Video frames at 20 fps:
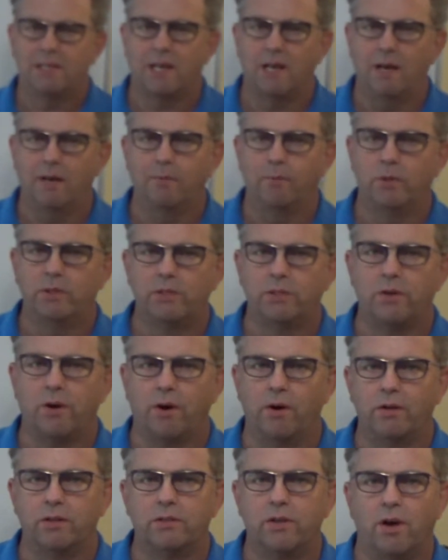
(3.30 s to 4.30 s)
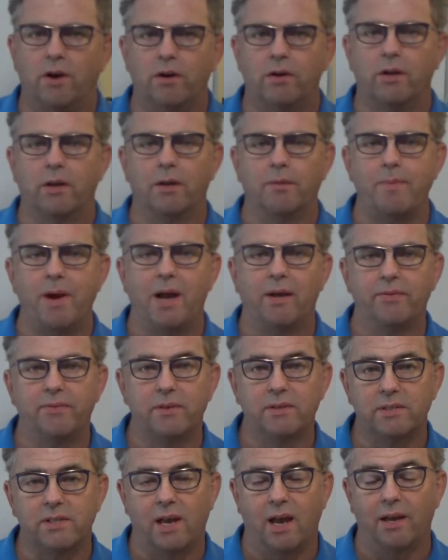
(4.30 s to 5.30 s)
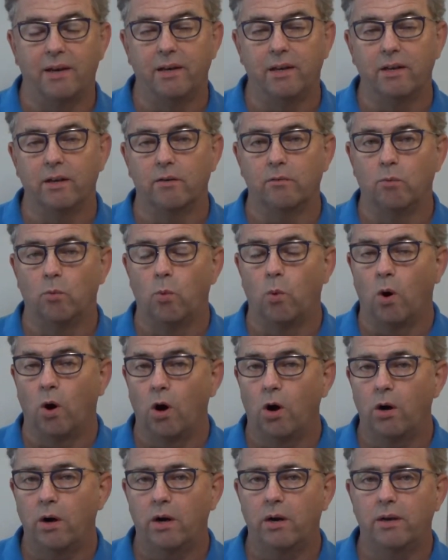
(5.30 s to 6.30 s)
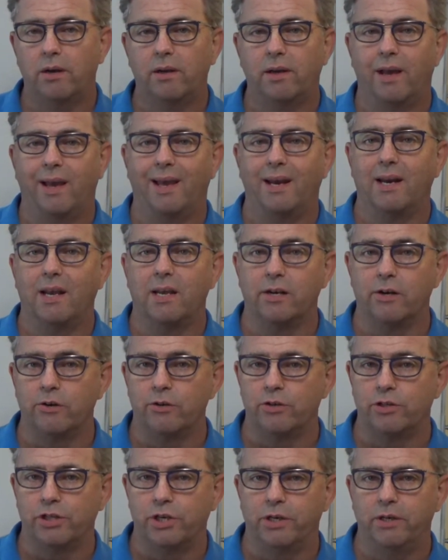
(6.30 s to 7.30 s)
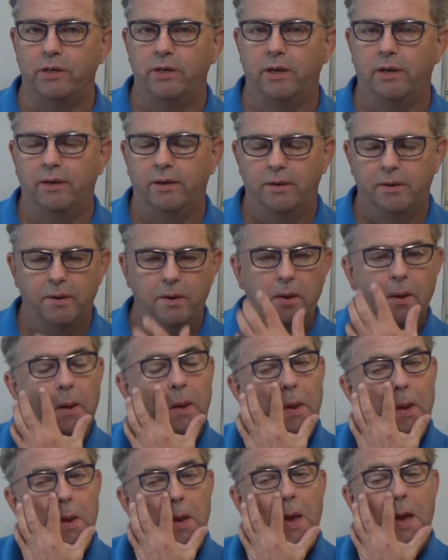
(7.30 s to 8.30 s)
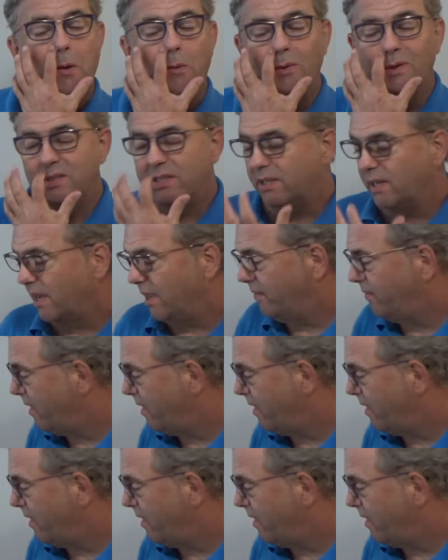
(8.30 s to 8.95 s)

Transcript: time we started talking about this idea of work and energy, and we said